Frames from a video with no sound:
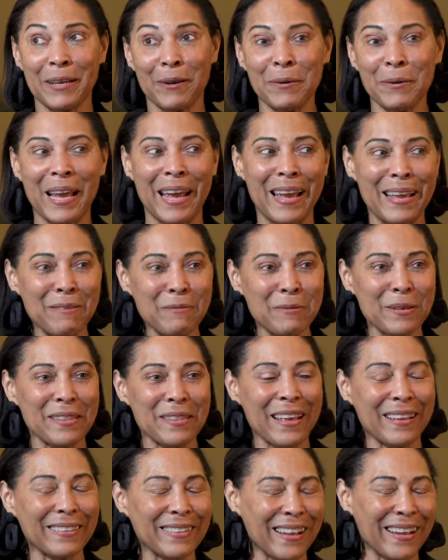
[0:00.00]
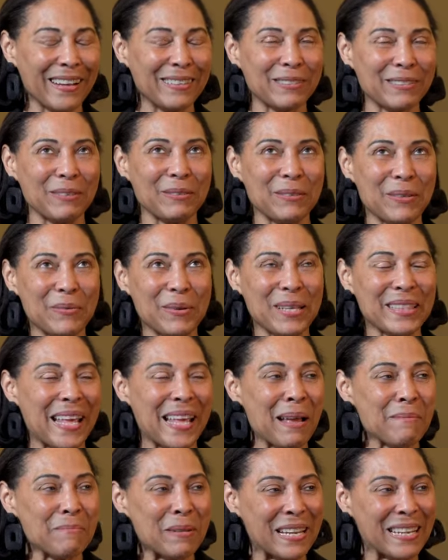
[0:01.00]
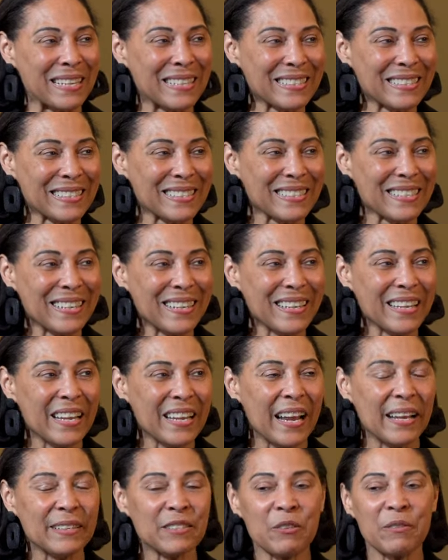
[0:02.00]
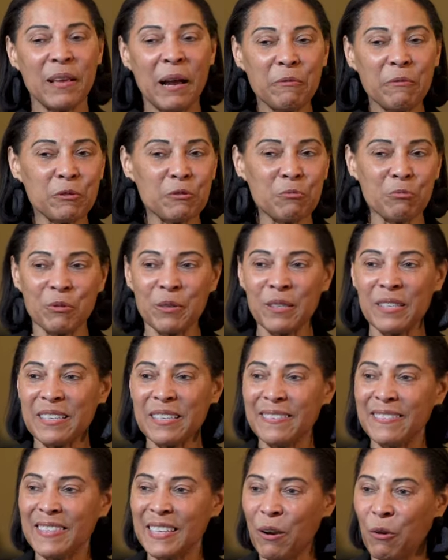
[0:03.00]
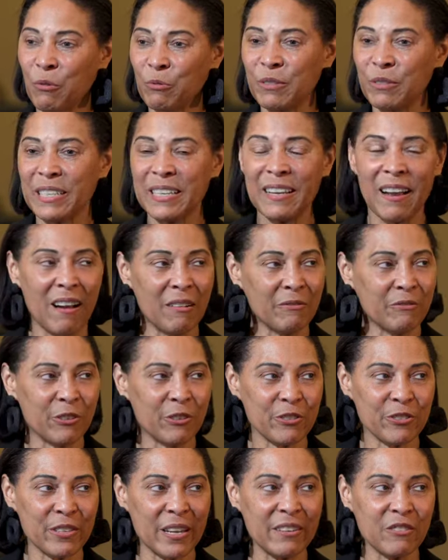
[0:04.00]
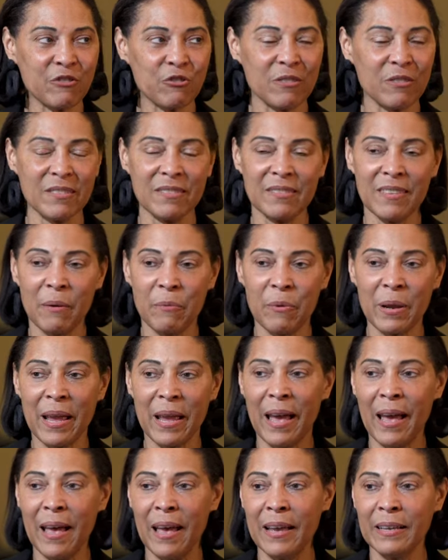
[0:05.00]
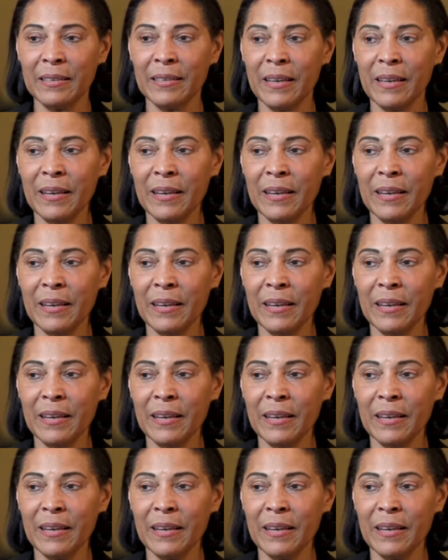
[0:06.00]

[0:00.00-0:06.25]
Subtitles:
okay, well, I don't know what that means. And so that was really the only conversation that we had.